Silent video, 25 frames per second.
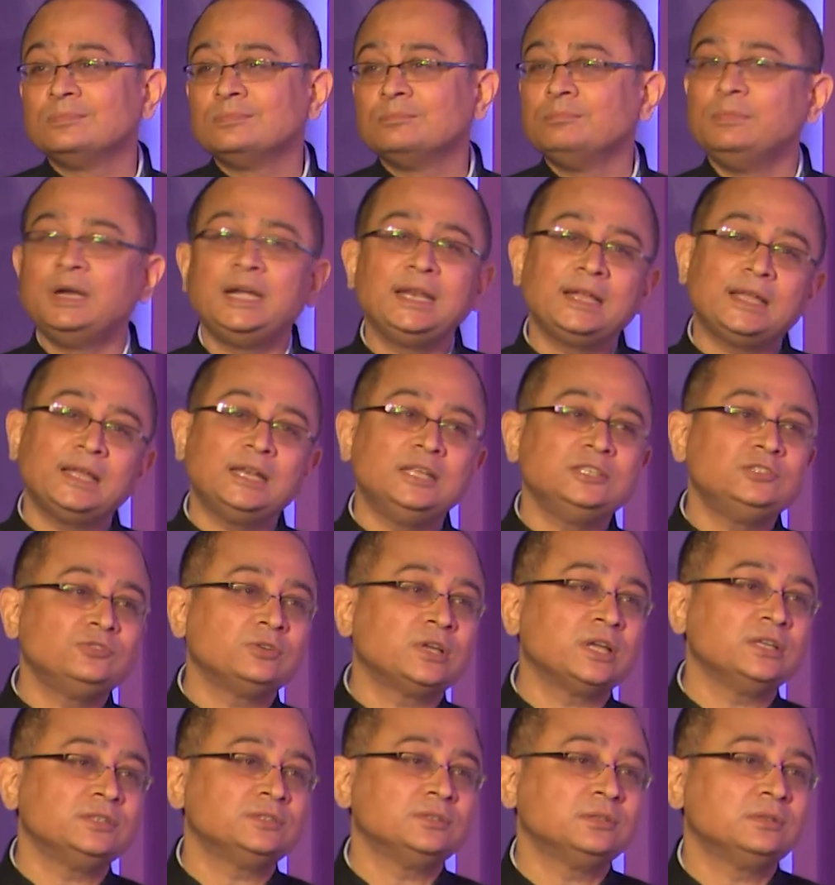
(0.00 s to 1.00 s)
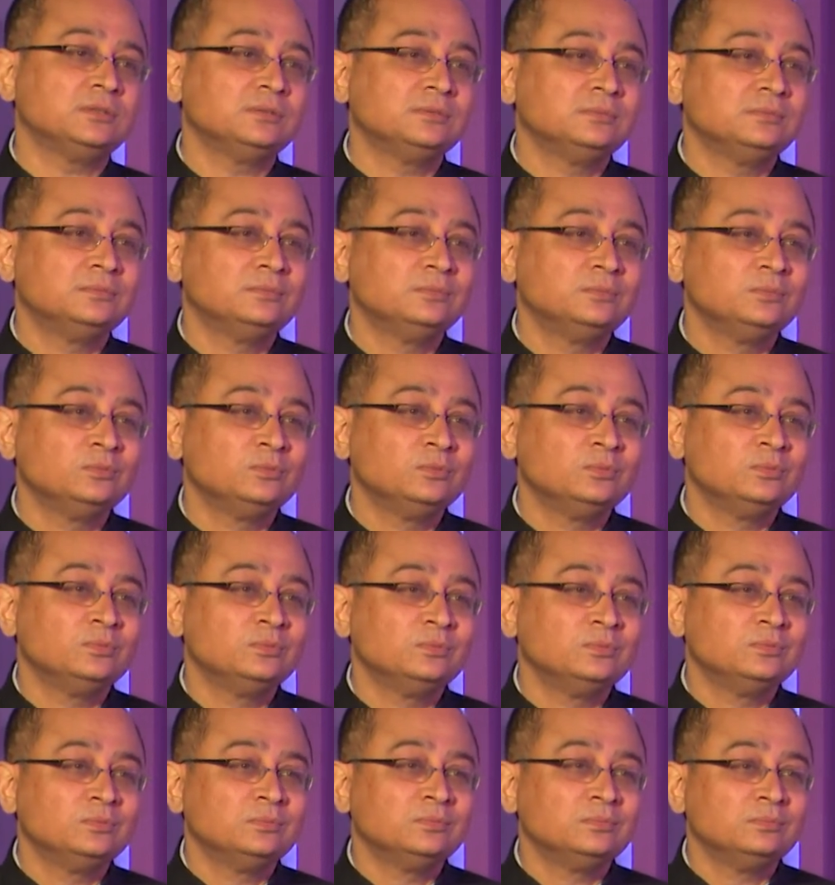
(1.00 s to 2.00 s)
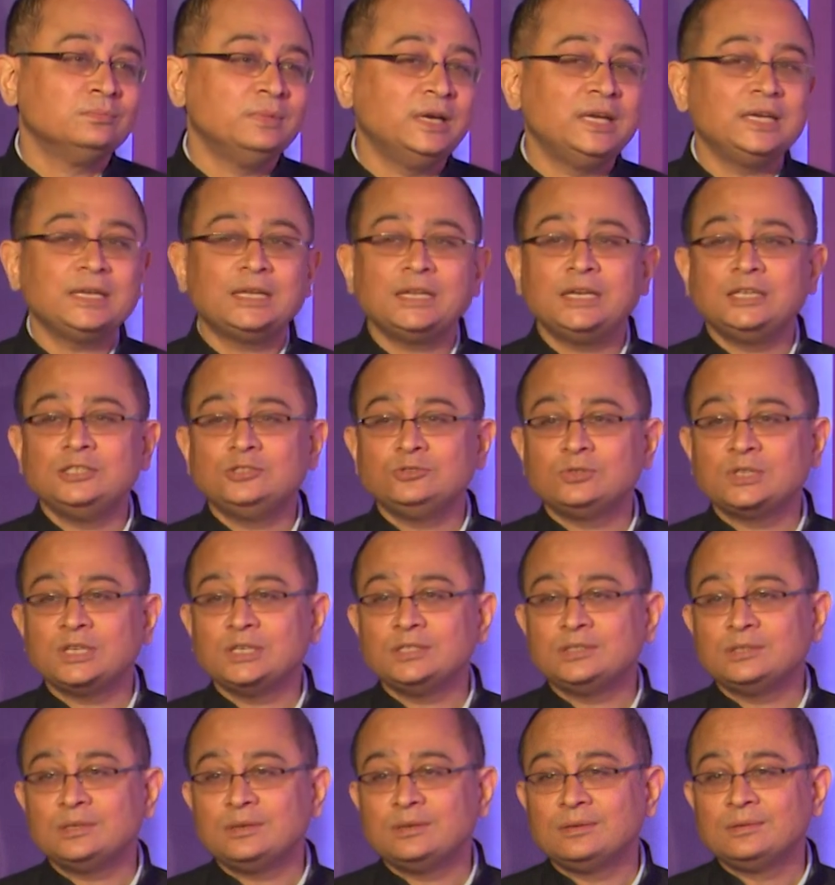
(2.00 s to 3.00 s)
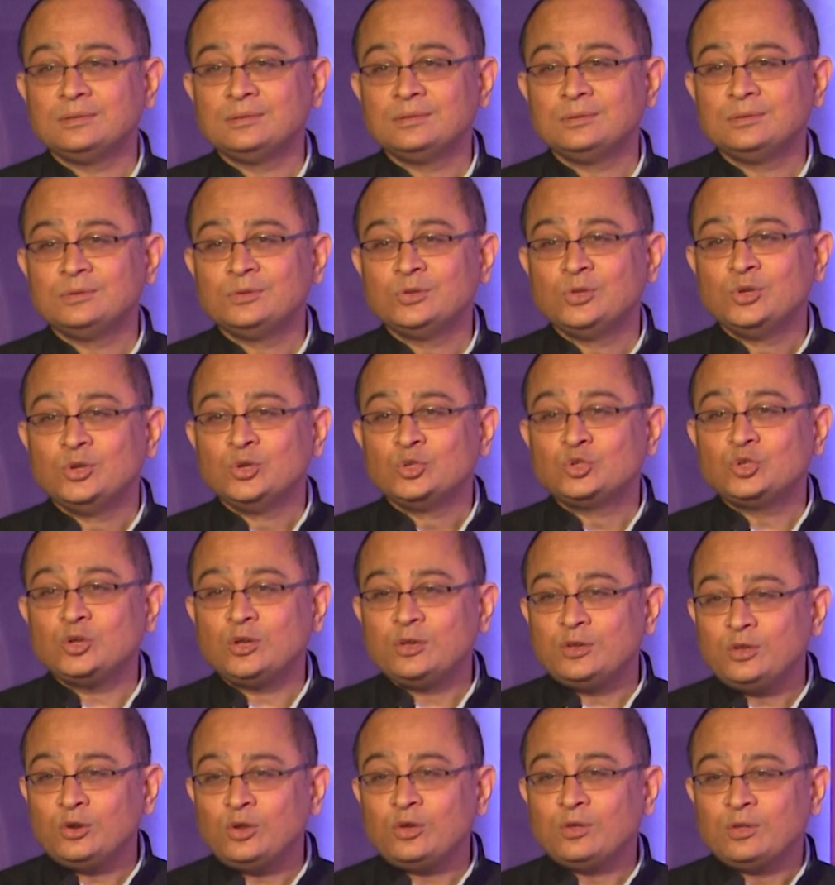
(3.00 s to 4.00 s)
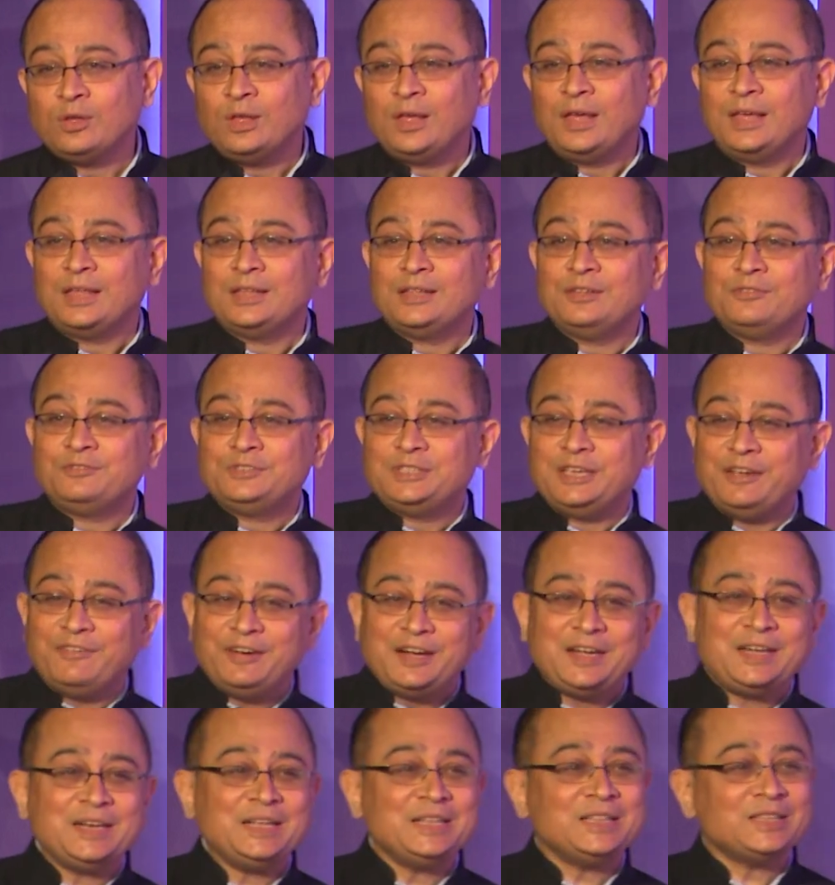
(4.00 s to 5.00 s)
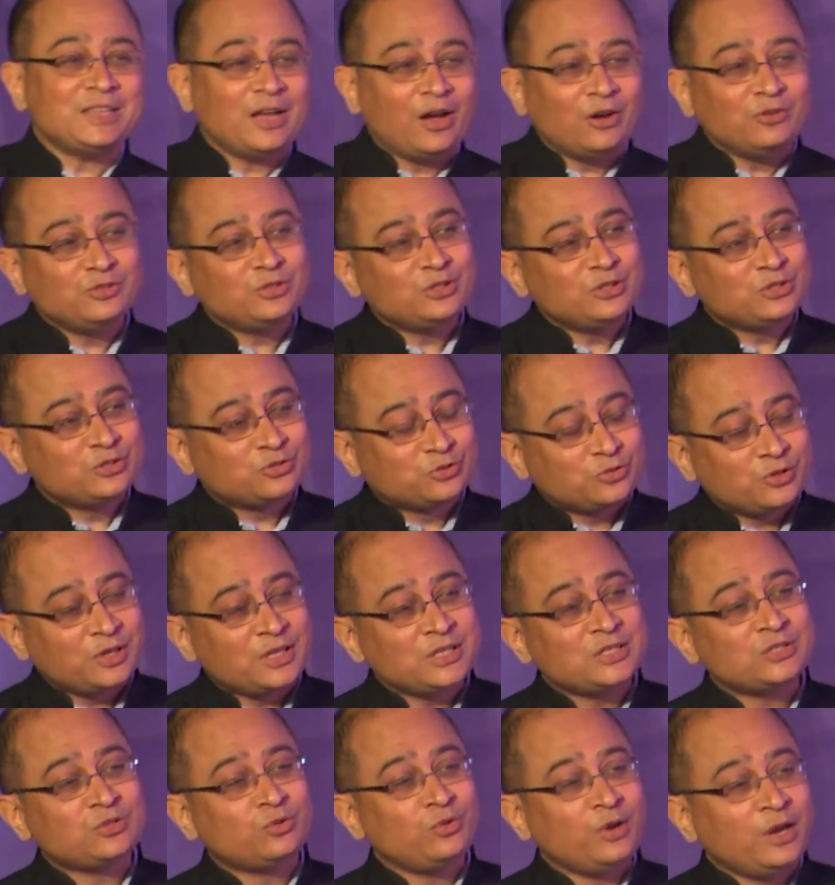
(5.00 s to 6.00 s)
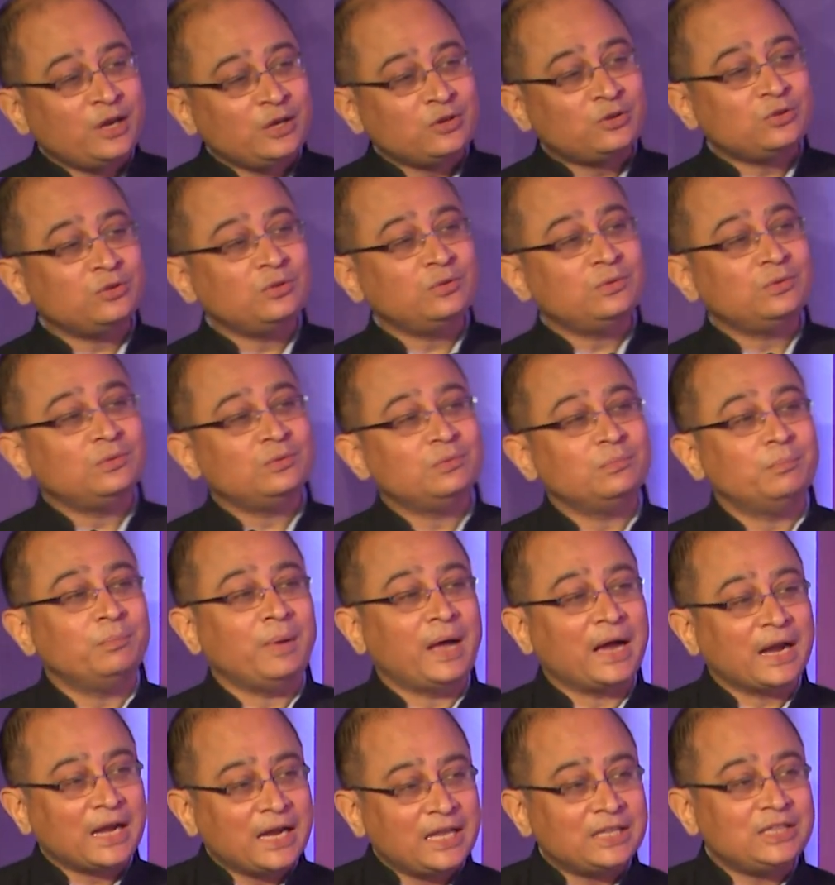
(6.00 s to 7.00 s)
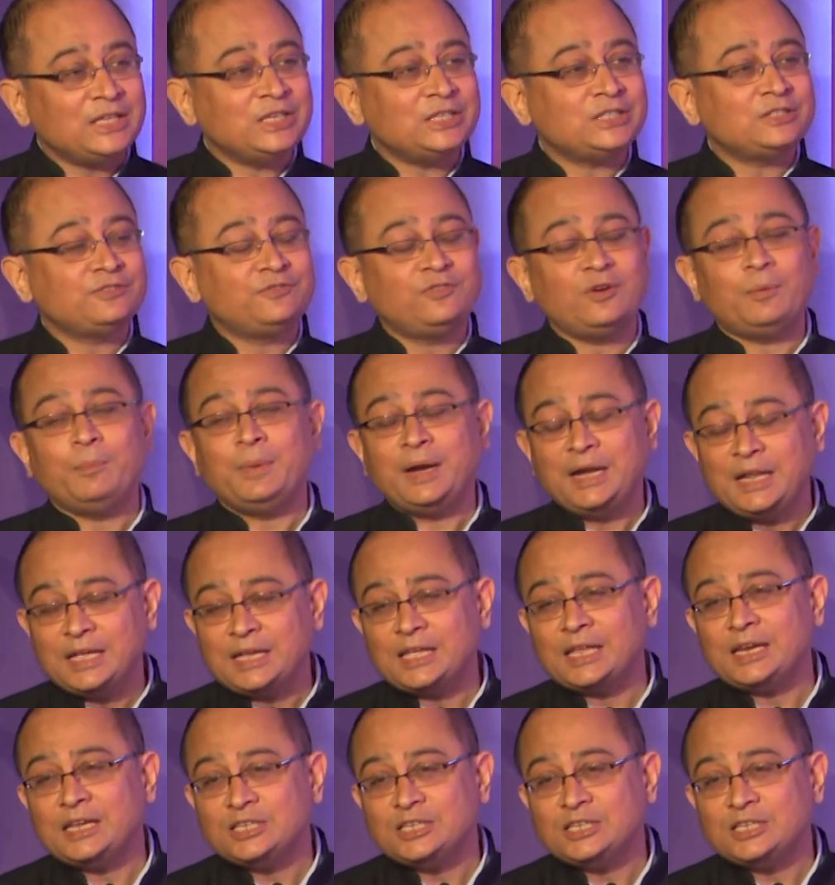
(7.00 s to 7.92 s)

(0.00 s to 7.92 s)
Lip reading: Medical education. Medical education. So, 17,000 students going to Bangladesh for medical